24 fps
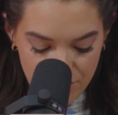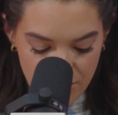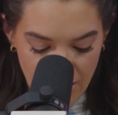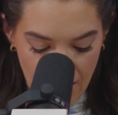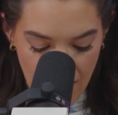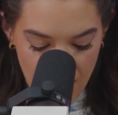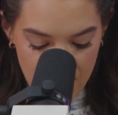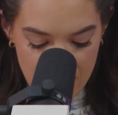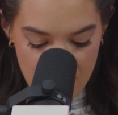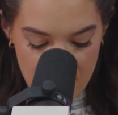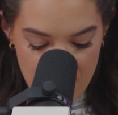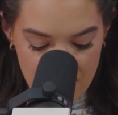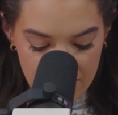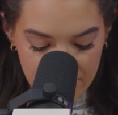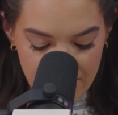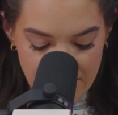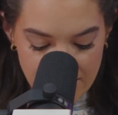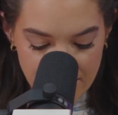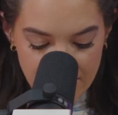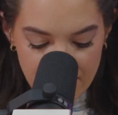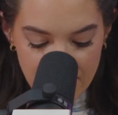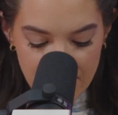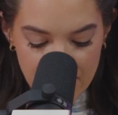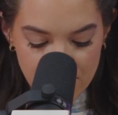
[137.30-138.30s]
Yeah.
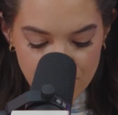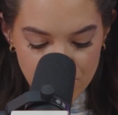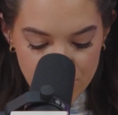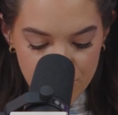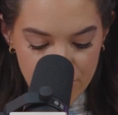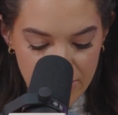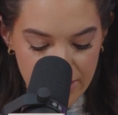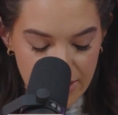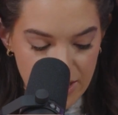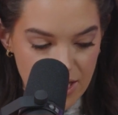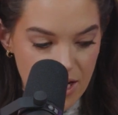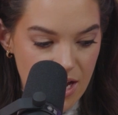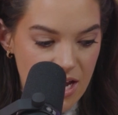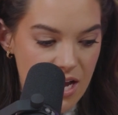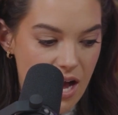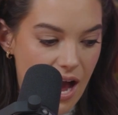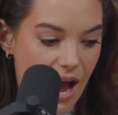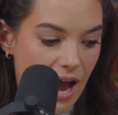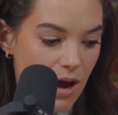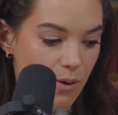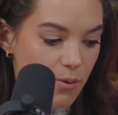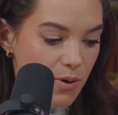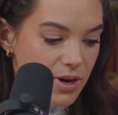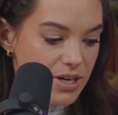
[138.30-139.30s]
Let's get into it.
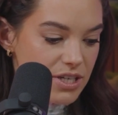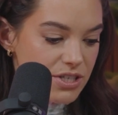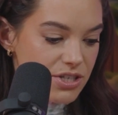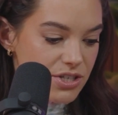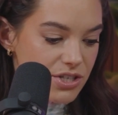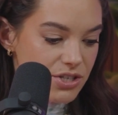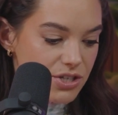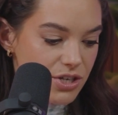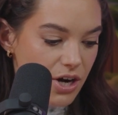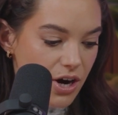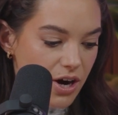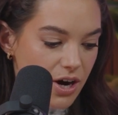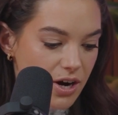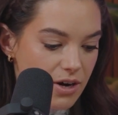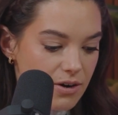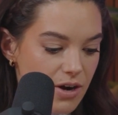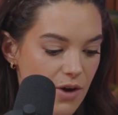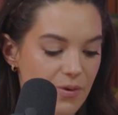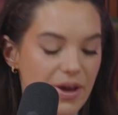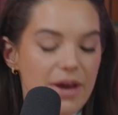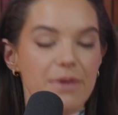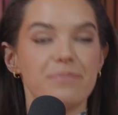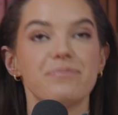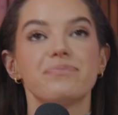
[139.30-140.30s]
I want to start.
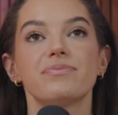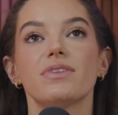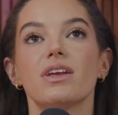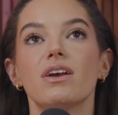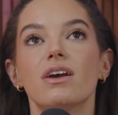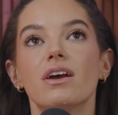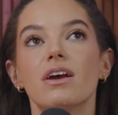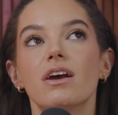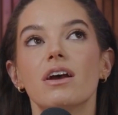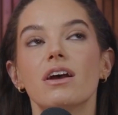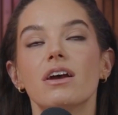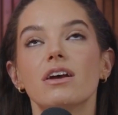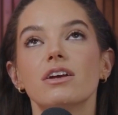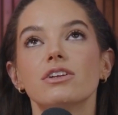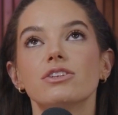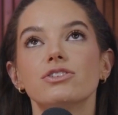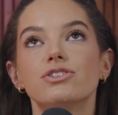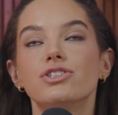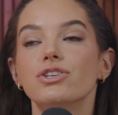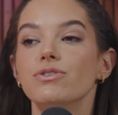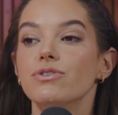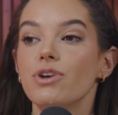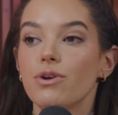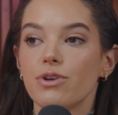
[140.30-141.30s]
Okay.
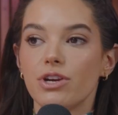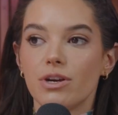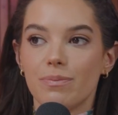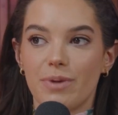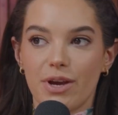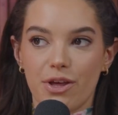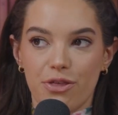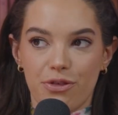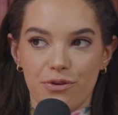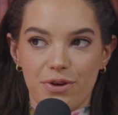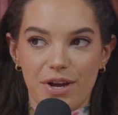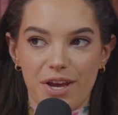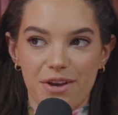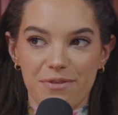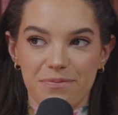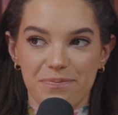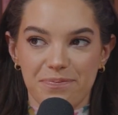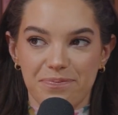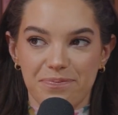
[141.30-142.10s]
Do you know your big 3?